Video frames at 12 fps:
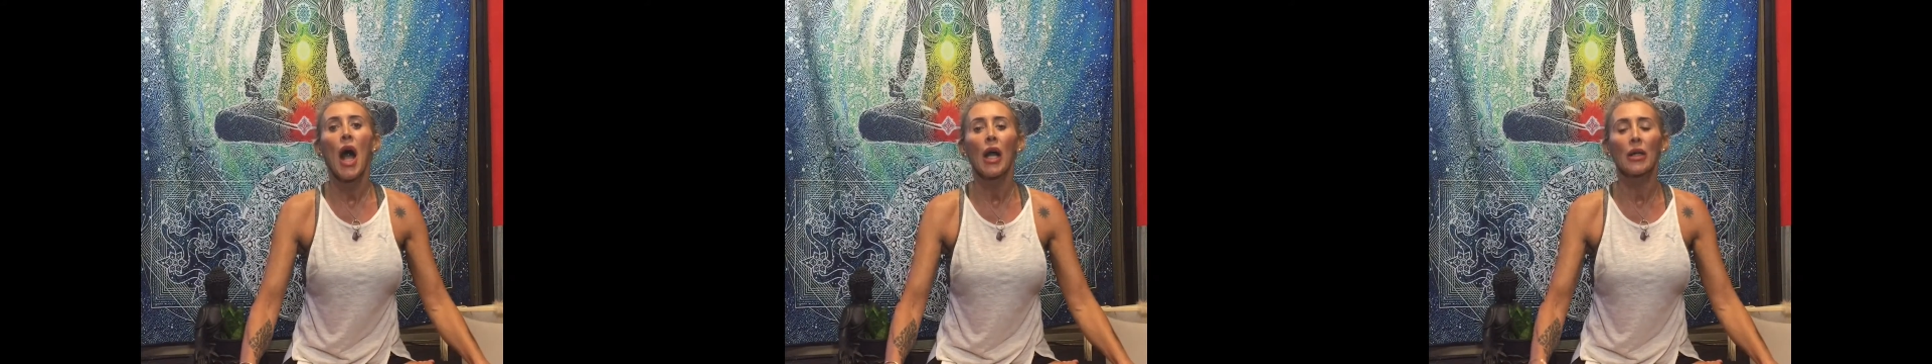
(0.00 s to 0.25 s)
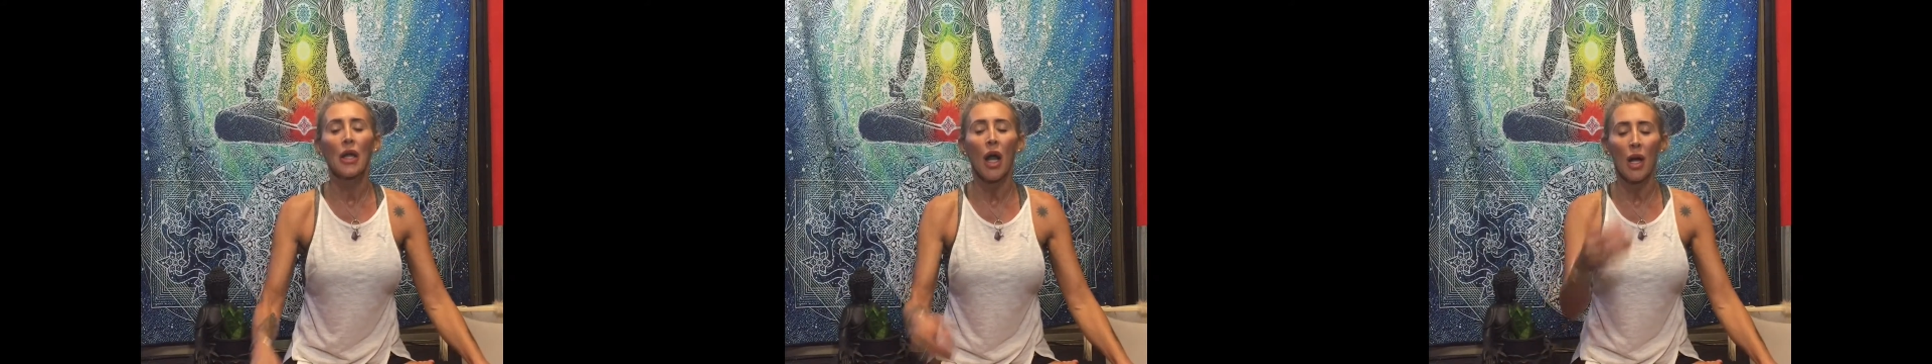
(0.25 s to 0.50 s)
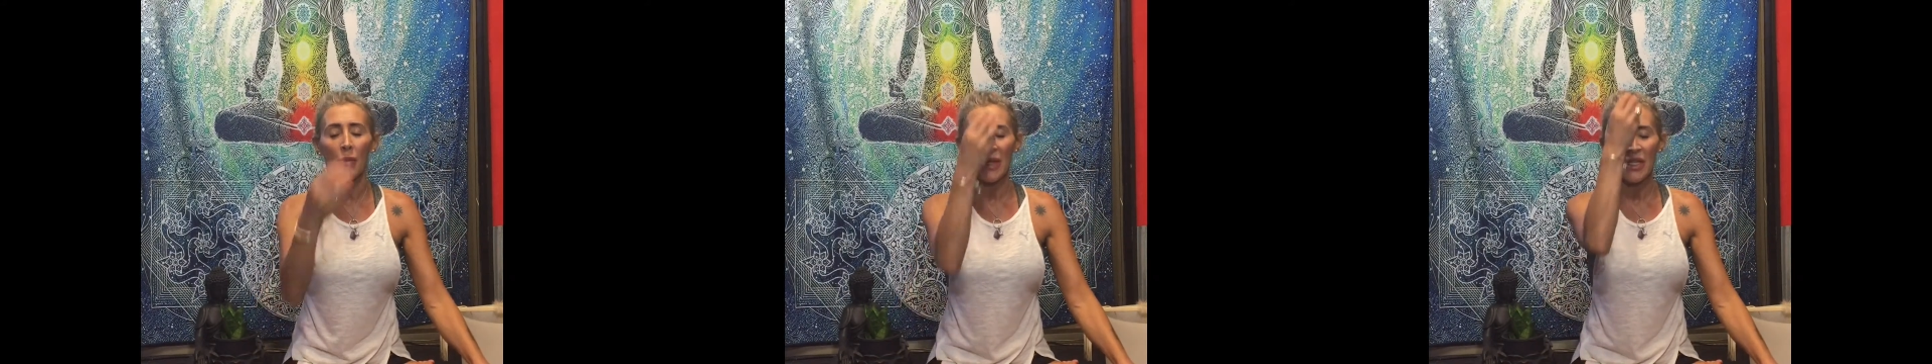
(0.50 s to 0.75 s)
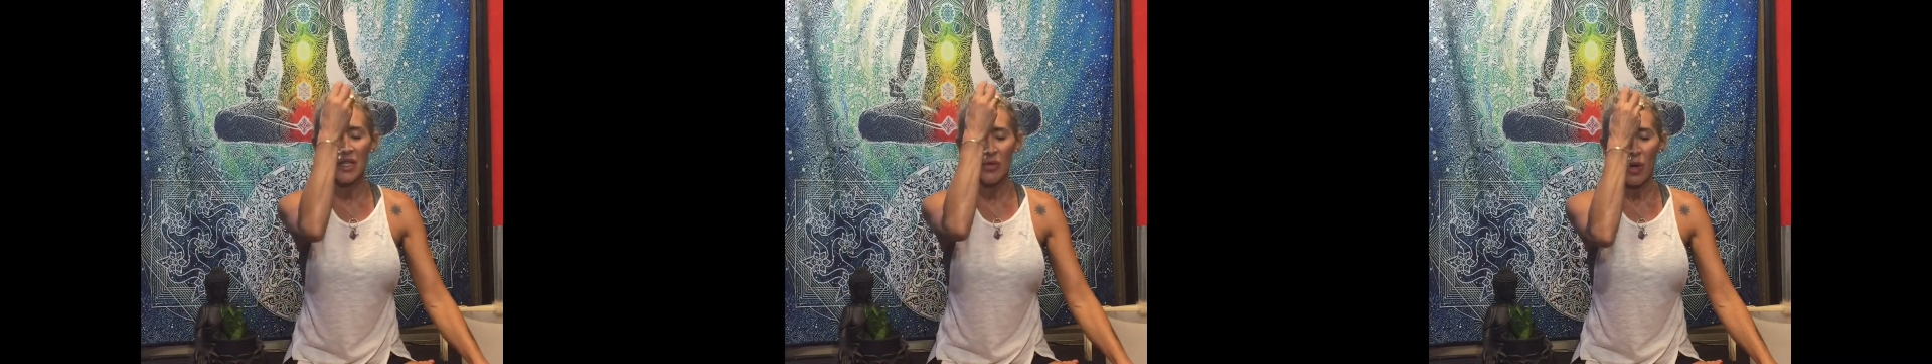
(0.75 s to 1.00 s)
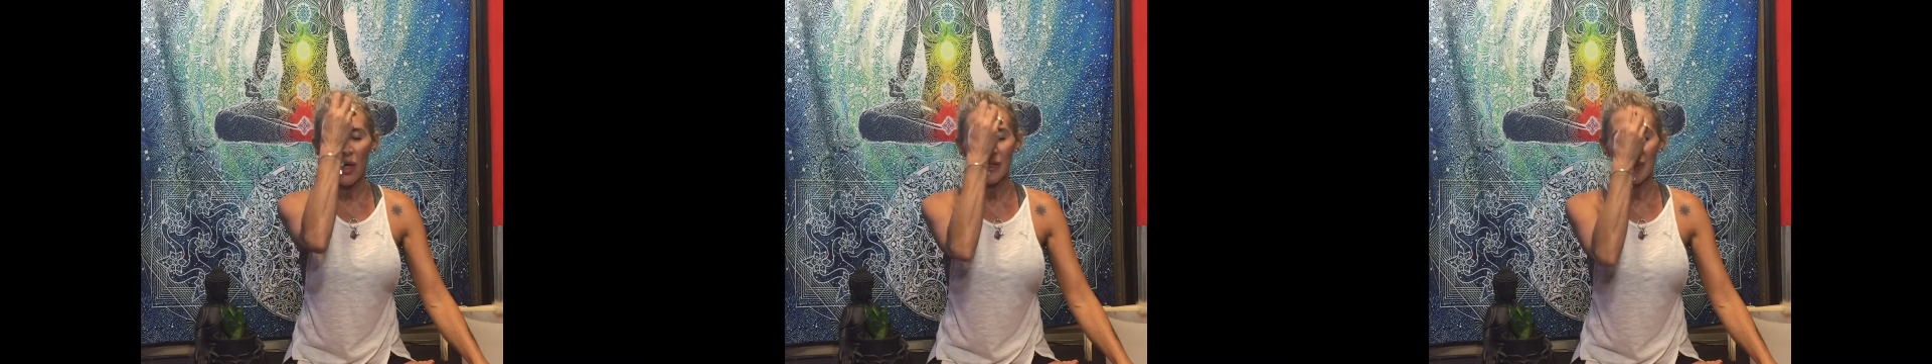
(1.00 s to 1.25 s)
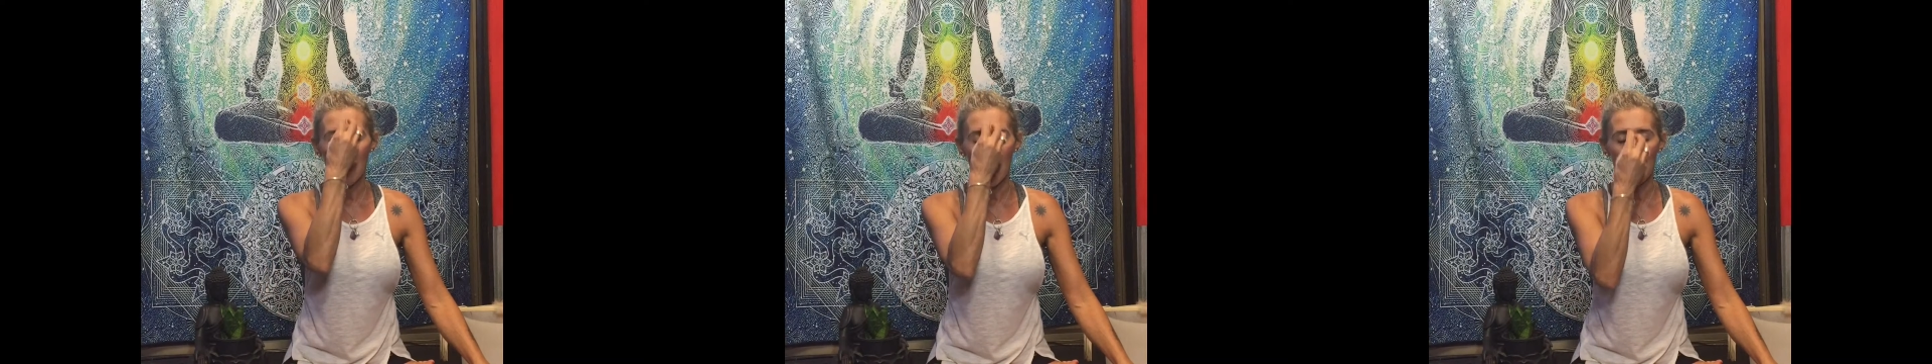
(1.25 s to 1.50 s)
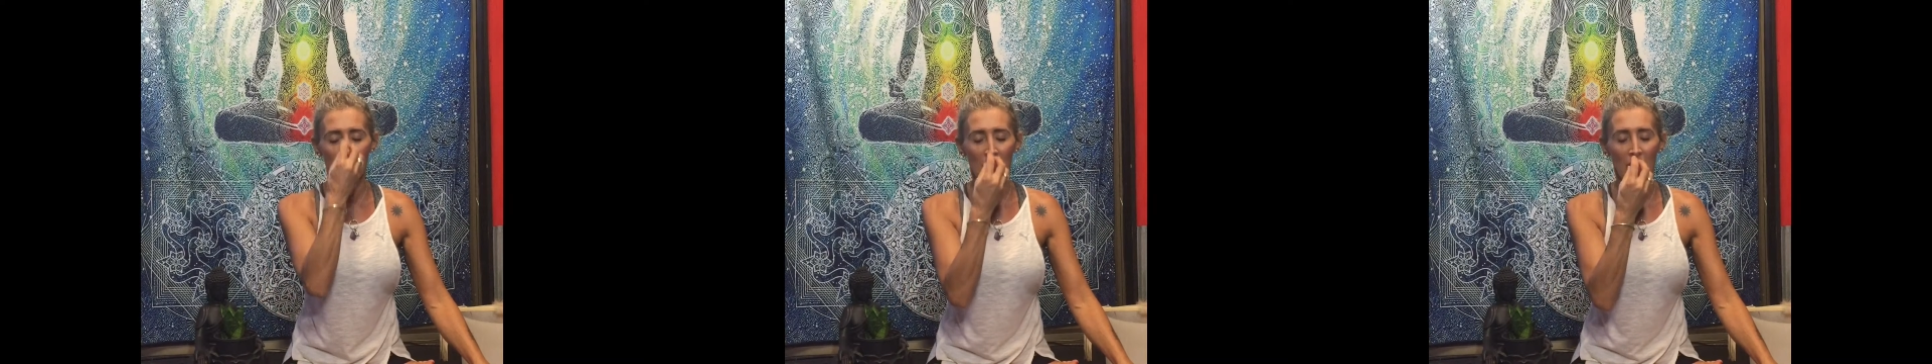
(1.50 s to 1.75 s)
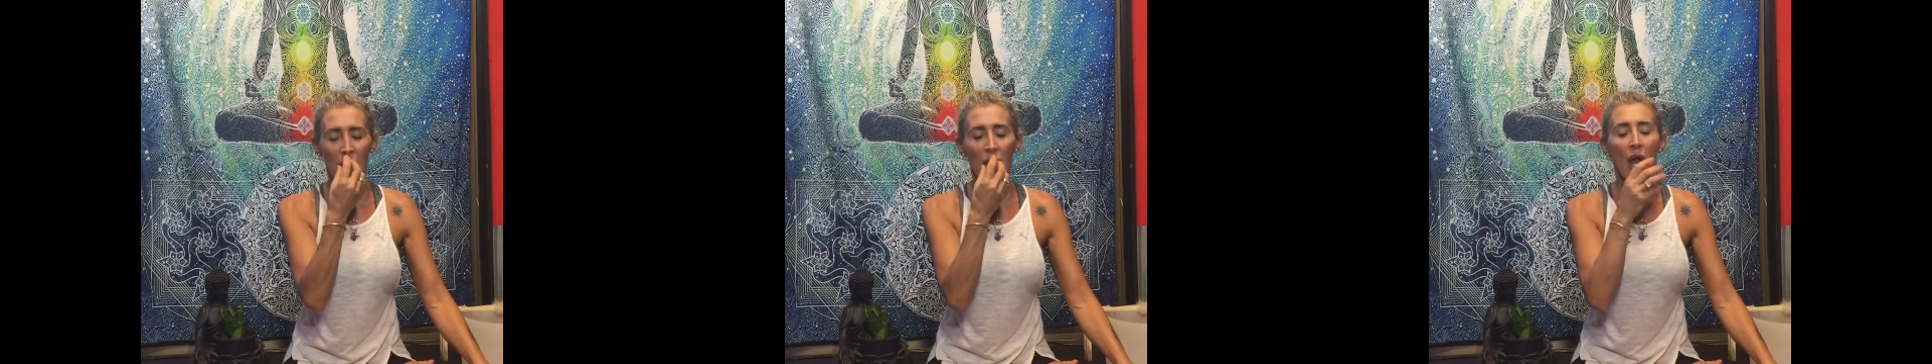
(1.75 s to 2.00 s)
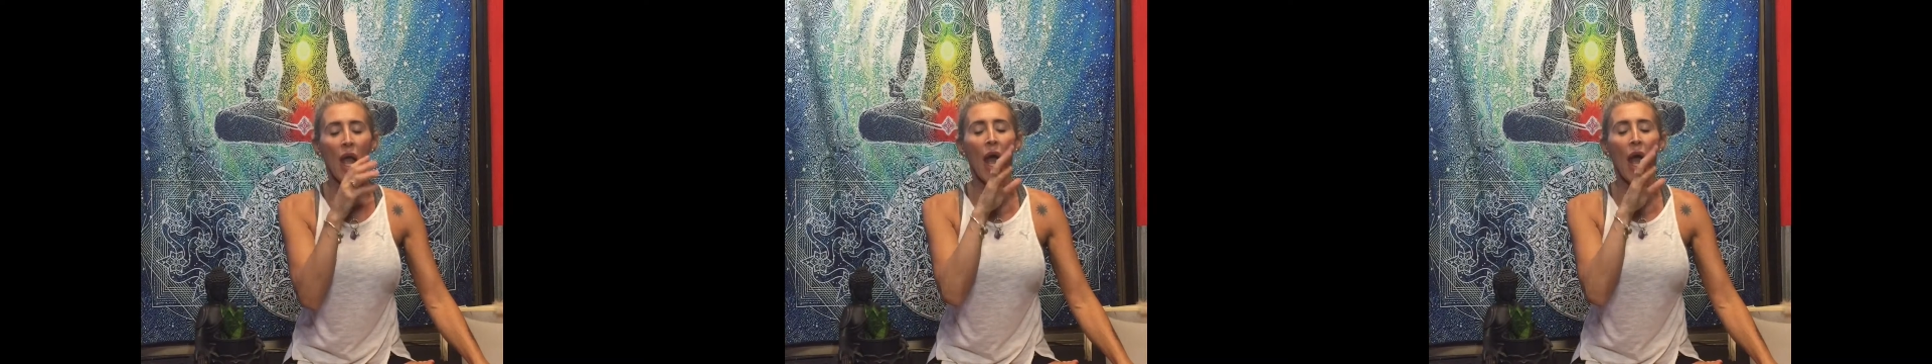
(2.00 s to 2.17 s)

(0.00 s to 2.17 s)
and come into our center